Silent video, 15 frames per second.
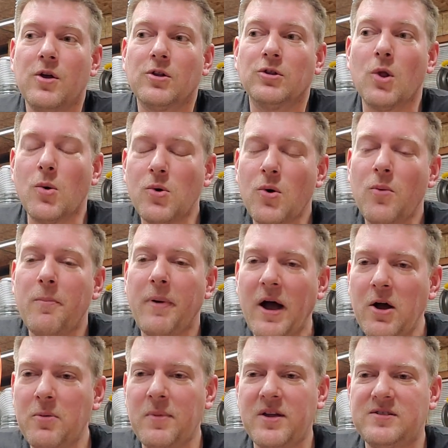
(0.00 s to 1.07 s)
Local
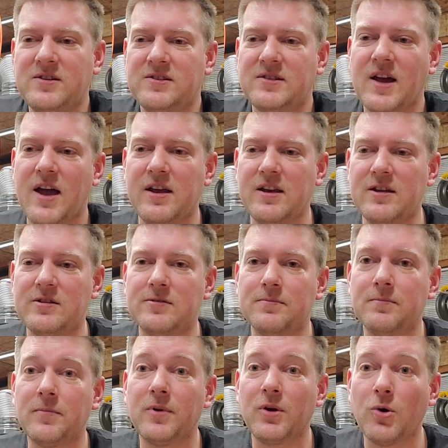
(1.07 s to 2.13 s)
biomed societies.
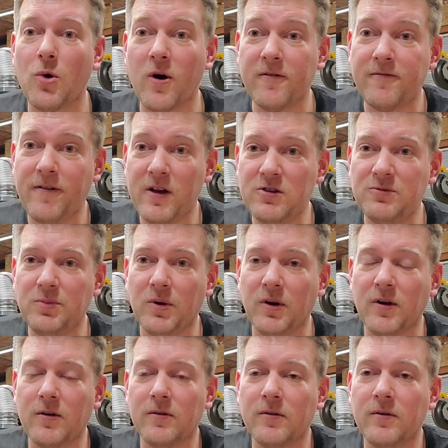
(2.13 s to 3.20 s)
Go on Facebook.